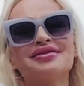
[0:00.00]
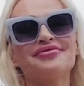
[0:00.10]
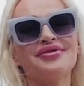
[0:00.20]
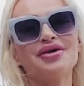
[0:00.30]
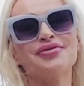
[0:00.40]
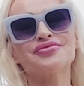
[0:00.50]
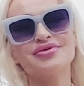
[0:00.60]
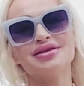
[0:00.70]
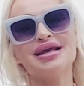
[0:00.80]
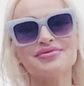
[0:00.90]
the video
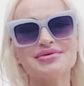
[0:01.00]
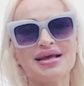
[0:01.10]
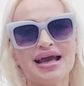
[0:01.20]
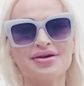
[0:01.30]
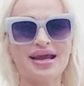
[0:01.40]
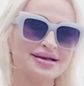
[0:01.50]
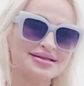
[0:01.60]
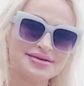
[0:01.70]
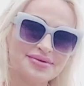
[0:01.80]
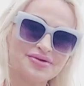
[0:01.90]
really helps me out as
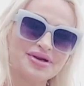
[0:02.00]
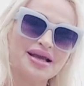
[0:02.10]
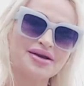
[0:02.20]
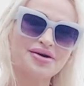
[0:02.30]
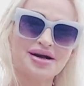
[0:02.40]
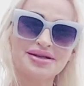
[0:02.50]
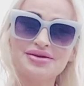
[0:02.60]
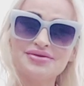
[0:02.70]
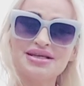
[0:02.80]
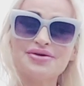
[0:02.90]
a small creator on
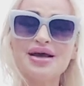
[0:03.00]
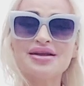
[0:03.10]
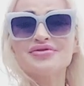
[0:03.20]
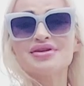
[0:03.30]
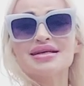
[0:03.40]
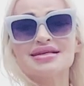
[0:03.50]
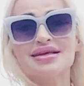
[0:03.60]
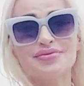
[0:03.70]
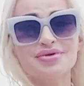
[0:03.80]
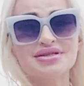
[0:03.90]
YouTube. And if you'd like to get
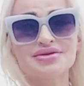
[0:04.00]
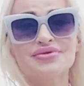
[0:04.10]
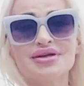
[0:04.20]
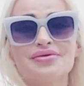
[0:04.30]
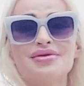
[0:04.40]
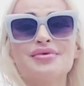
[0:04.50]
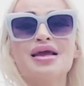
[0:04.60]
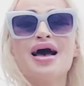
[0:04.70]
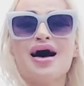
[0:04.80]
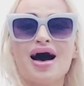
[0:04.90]
a personal reading with me,
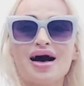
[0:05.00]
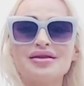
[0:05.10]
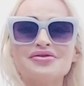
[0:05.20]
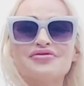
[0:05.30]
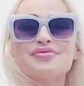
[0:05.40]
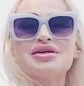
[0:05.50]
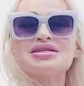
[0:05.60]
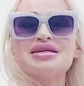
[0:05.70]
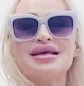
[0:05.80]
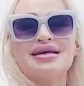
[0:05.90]
all the
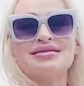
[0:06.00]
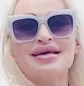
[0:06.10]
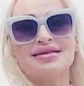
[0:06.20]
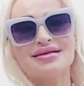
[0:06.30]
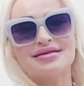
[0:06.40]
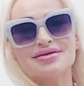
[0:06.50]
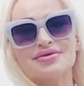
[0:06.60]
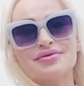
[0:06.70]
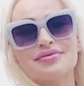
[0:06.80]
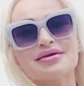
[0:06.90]
information is in in the
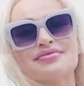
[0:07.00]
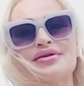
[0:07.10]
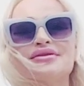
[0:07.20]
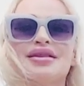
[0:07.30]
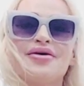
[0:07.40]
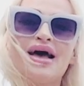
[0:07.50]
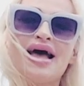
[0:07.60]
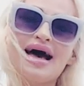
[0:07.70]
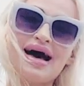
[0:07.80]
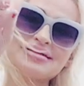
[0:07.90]
description box below.
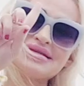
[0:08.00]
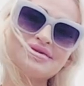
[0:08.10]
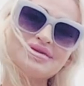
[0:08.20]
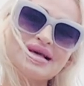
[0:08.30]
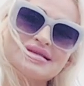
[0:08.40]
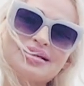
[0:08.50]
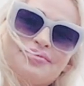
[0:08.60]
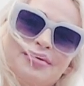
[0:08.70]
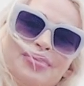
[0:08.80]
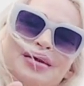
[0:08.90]
I'll see you next time,
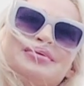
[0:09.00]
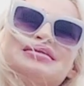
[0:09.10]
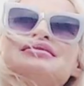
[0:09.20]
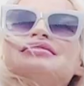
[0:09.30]
my baby. Stay